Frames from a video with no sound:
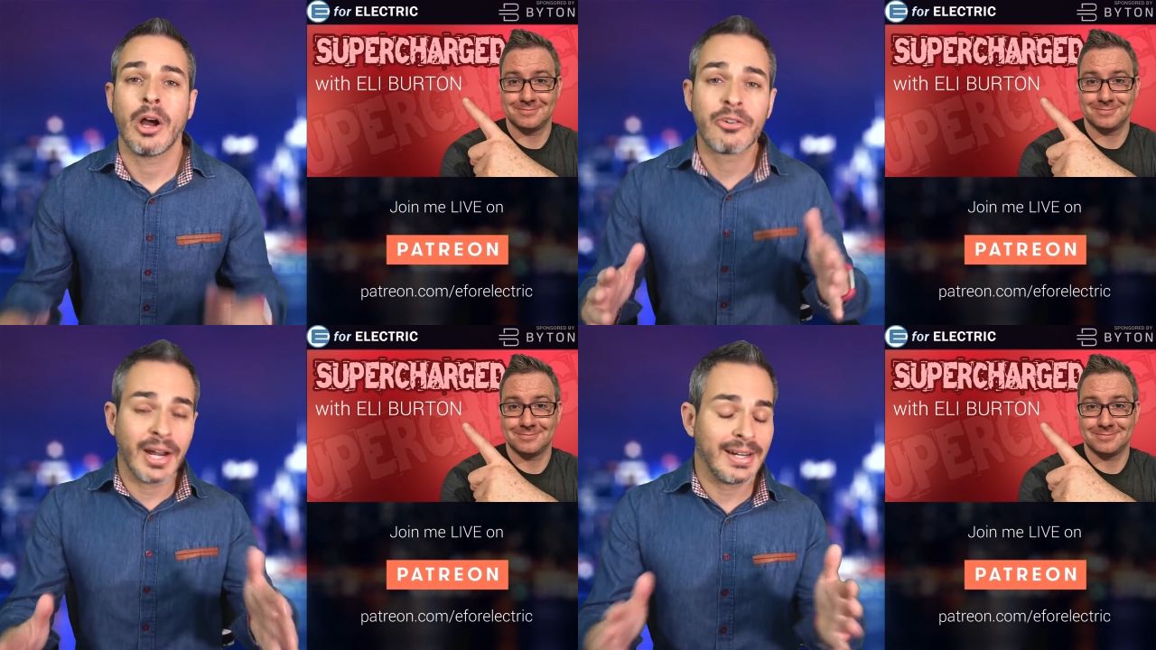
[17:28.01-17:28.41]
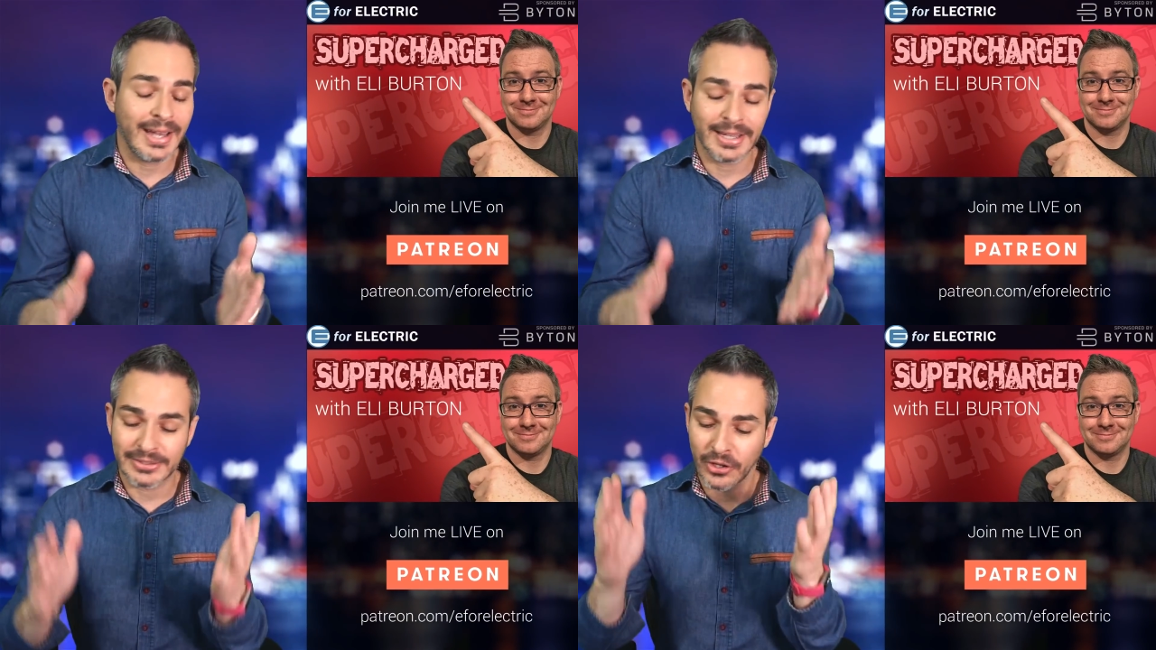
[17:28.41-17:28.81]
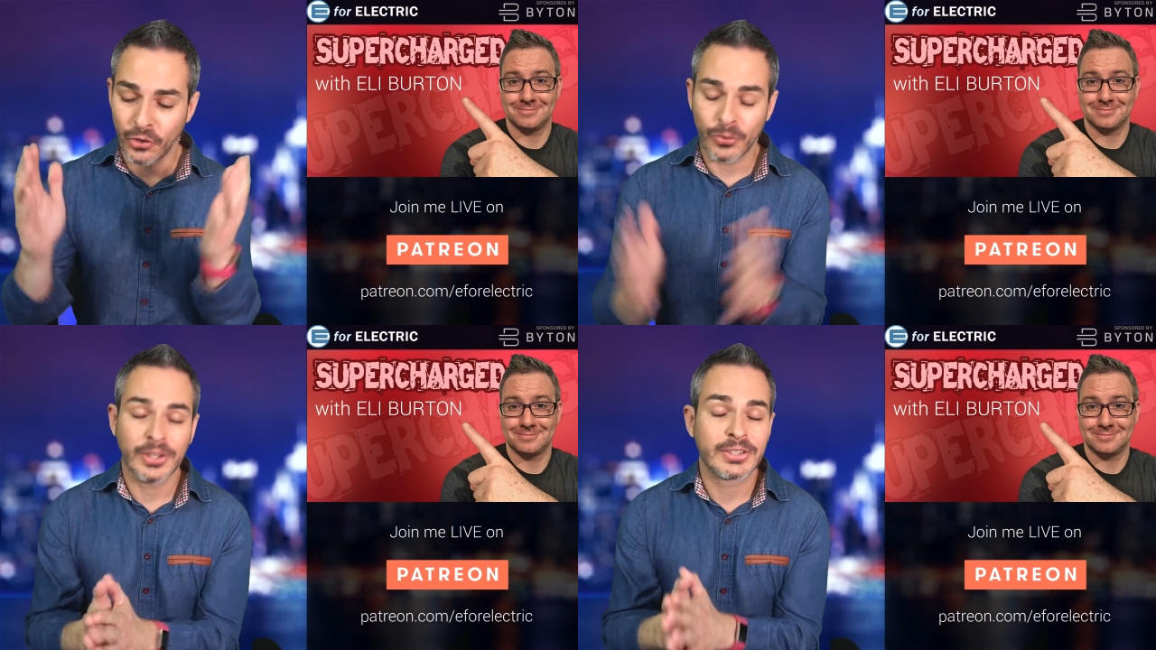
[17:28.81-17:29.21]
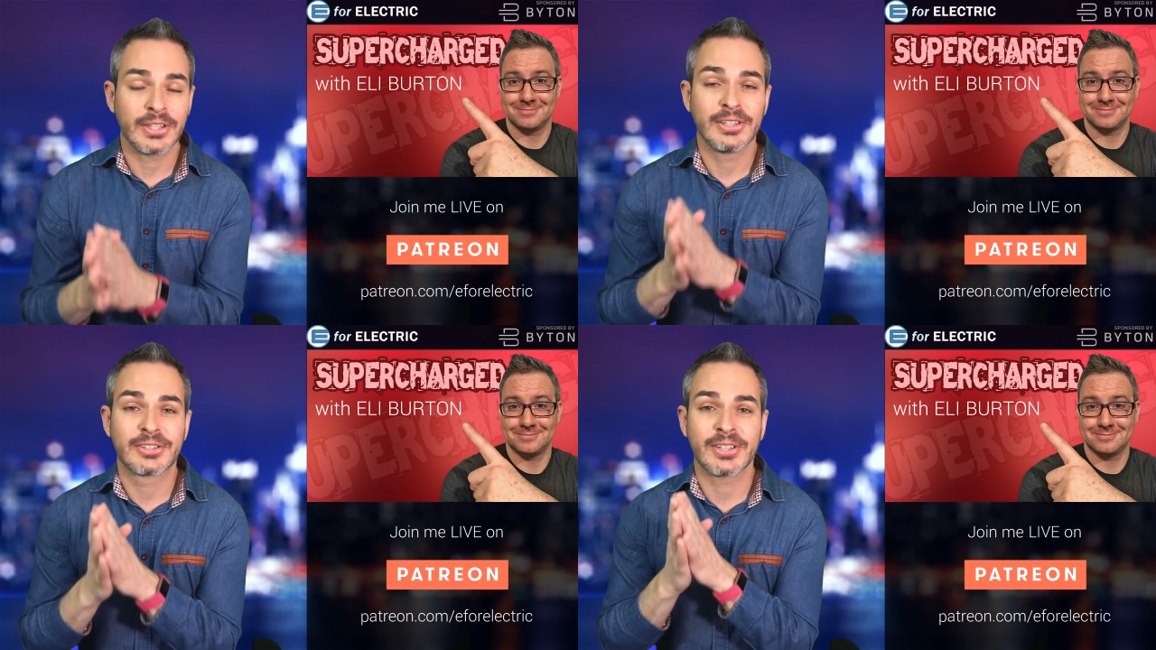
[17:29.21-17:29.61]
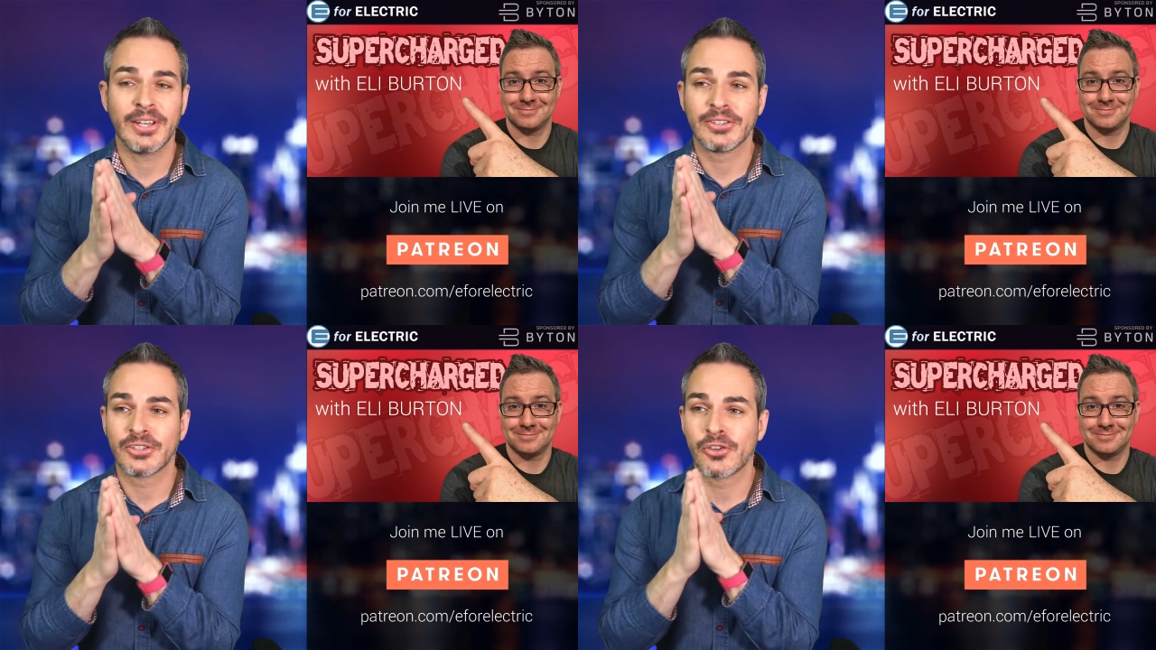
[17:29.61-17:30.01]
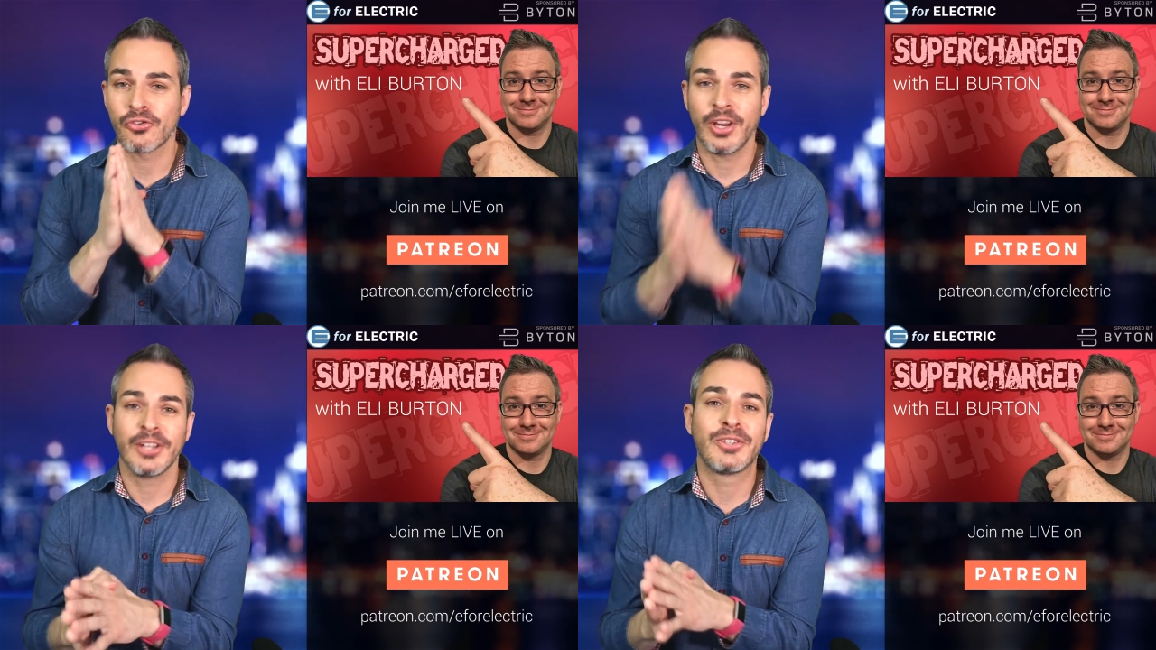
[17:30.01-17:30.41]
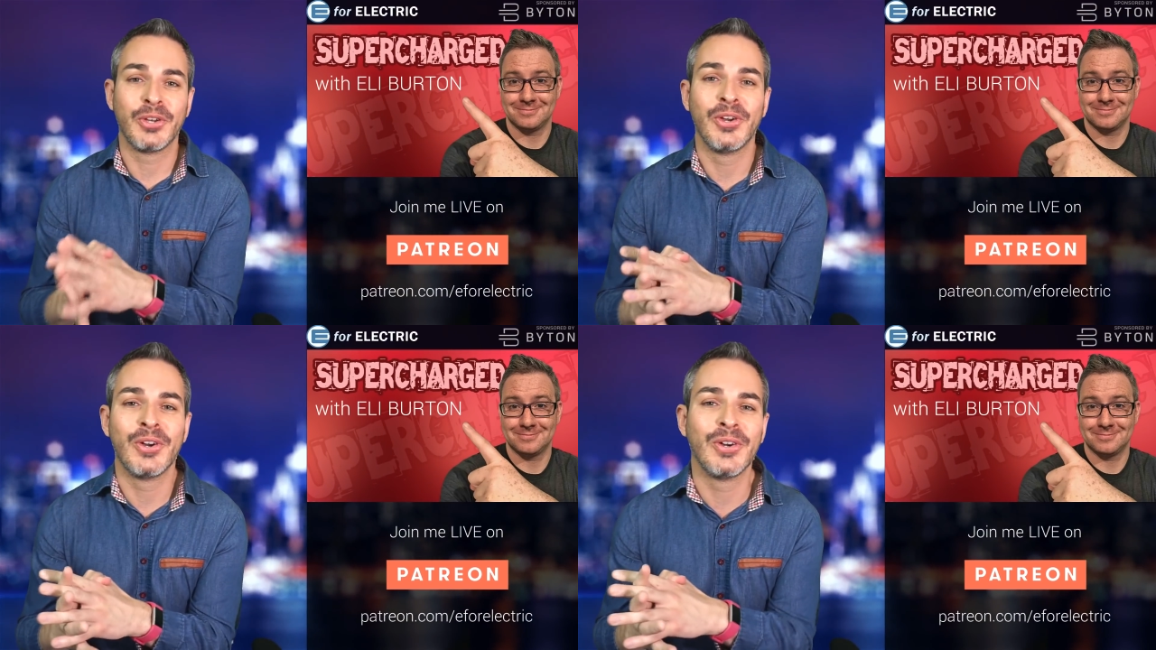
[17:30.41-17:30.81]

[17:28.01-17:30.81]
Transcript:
Speaker 1: right, as always, it's it's great to